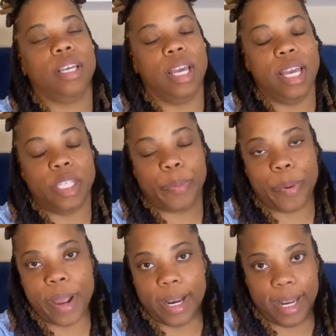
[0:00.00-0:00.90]
is
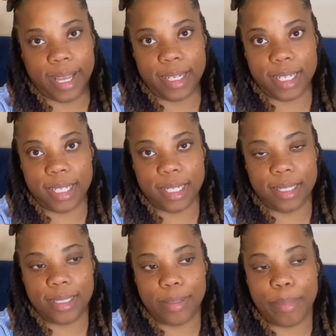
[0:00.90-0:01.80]
pregnant
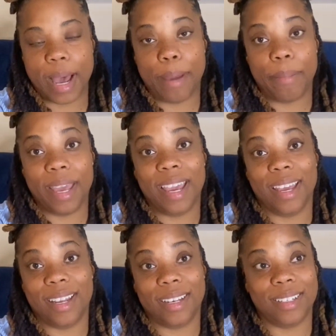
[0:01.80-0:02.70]
by a
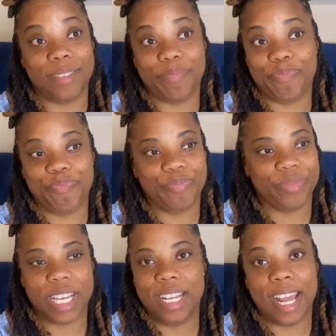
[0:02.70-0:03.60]
man
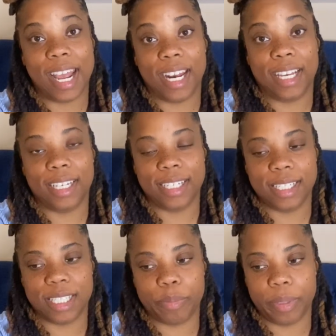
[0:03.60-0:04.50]
that ain't her
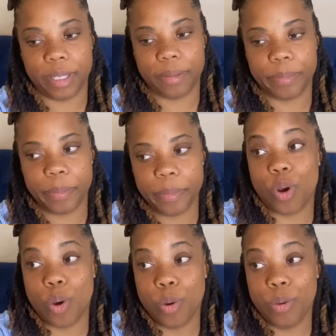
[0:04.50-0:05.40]
husband.
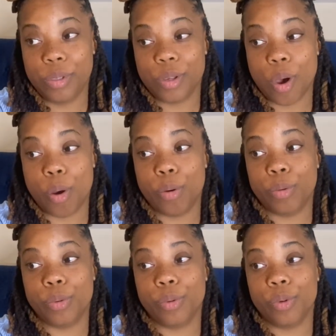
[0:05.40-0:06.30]
Rose
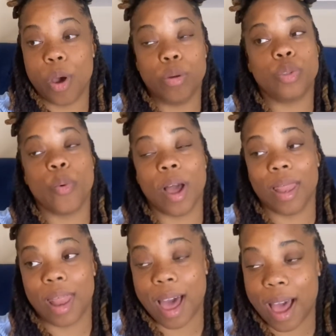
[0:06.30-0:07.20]
goes through a
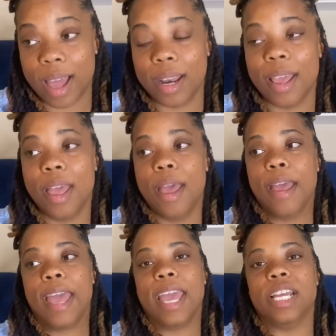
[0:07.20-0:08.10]
lot,
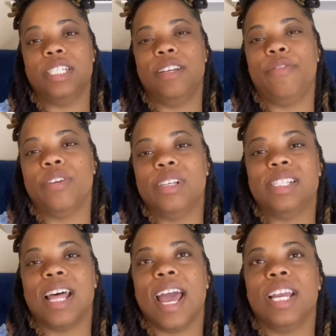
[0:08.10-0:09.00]
and she feels
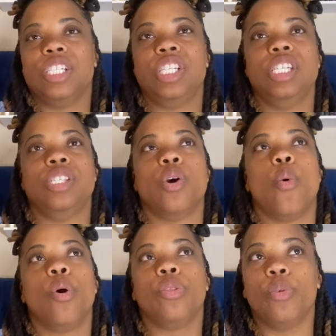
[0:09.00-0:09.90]
like she's
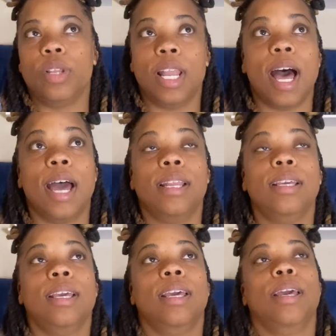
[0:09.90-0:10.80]
going through a lot
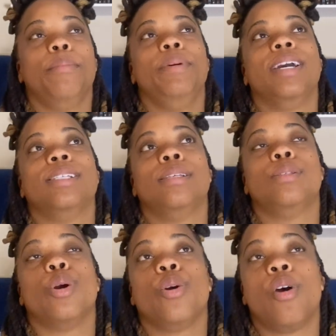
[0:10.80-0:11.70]
because it's
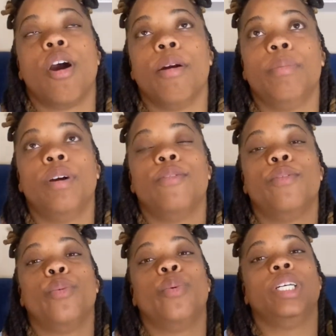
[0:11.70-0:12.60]
her karma
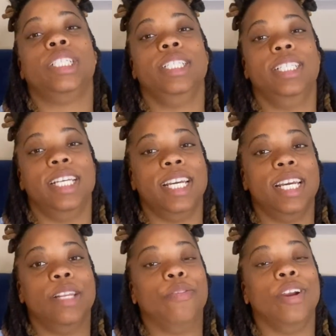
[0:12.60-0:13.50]
for what she
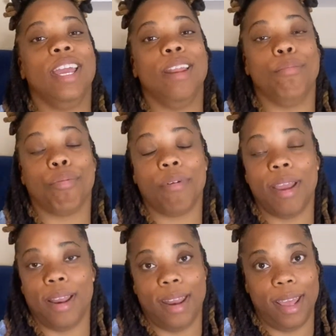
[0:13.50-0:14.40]
did for getting
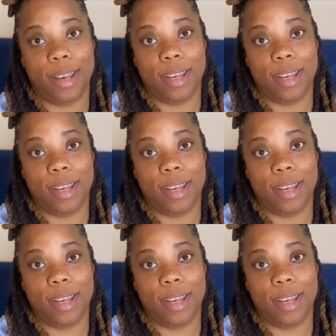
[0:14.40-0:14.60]
pregnant.